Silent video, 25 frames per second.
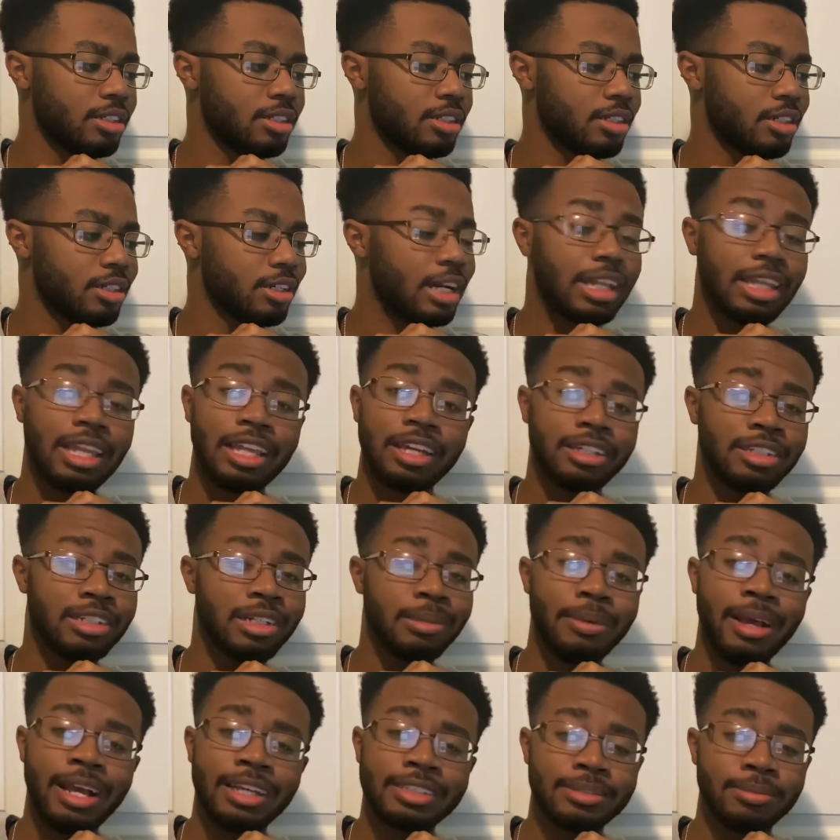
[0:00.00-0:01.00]
not that good at
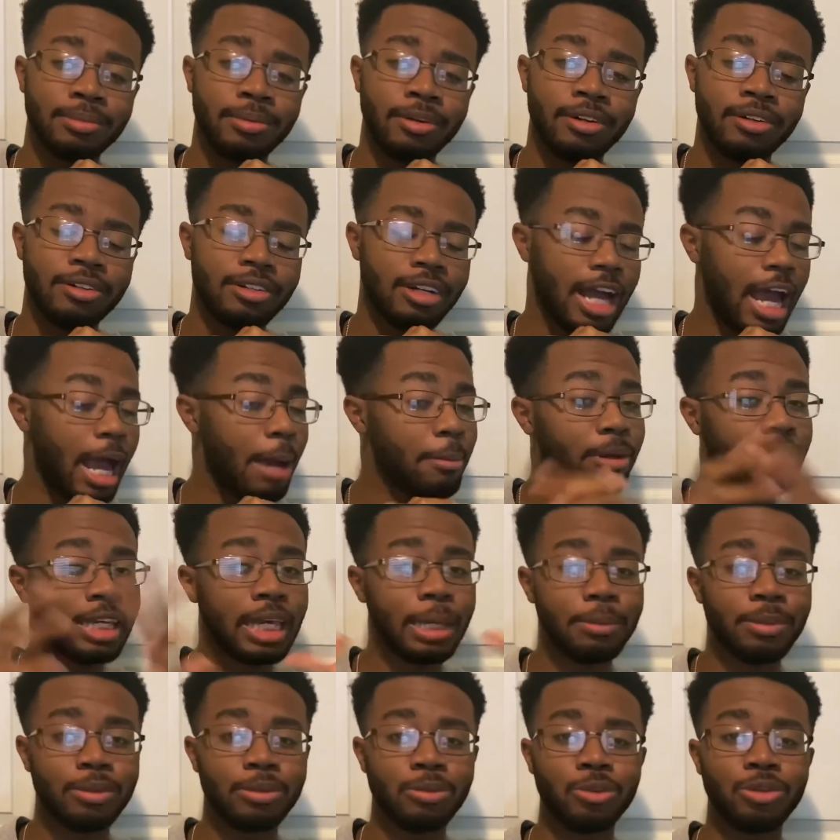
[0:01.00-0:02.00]
basketball. I'm gonna
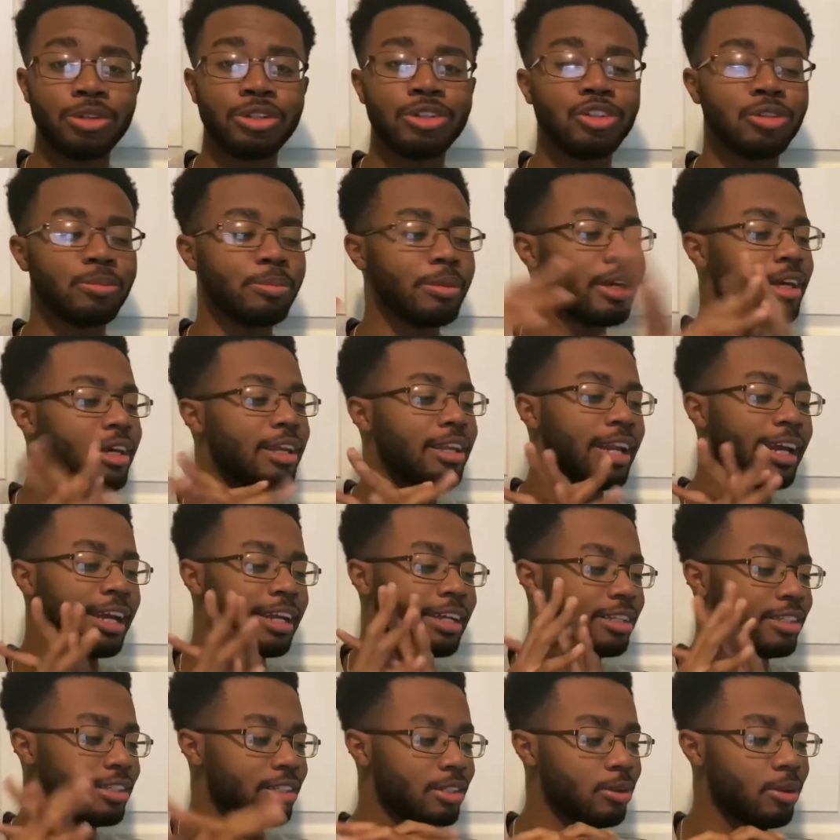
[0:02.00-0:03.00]
keep it real, man. Like,
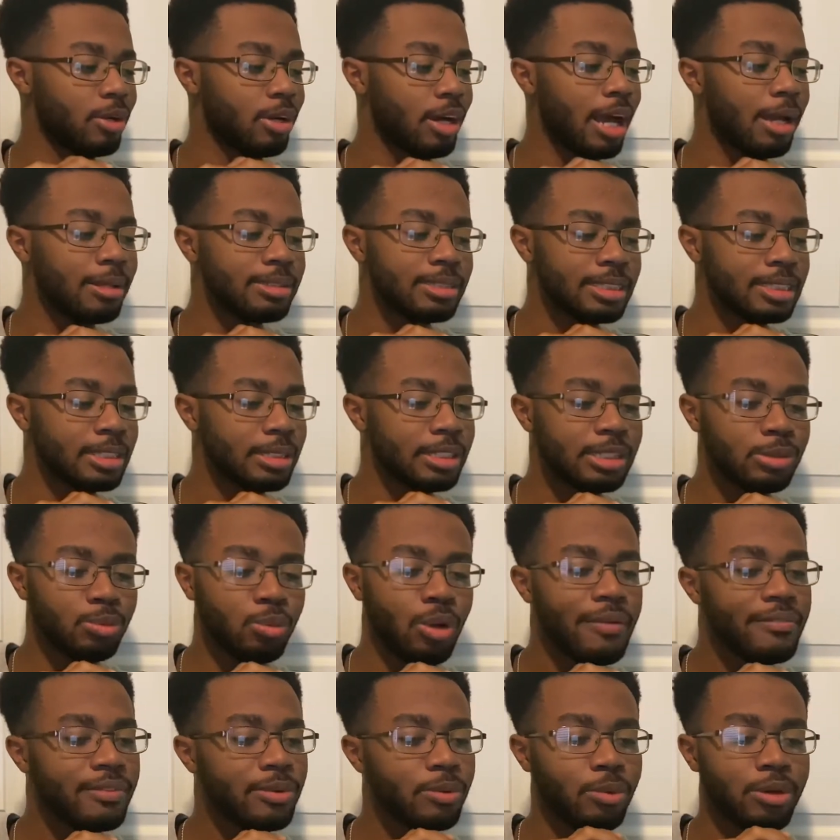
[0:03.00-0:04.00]
I see these
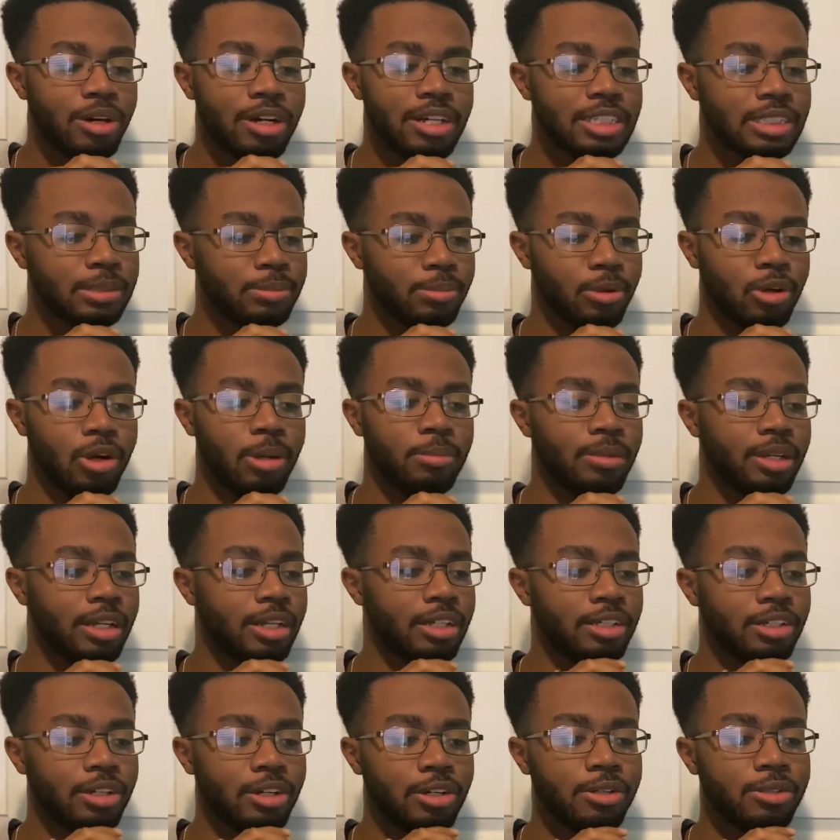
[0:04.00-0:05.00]
1v1s, bro. I'm like,
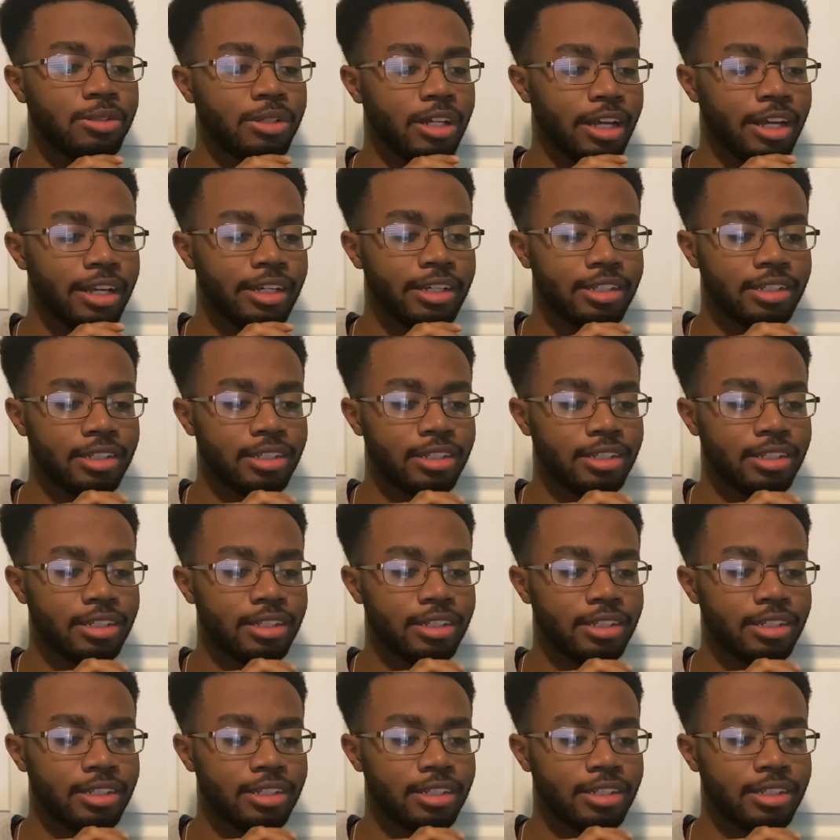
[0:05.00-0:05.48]
yo, like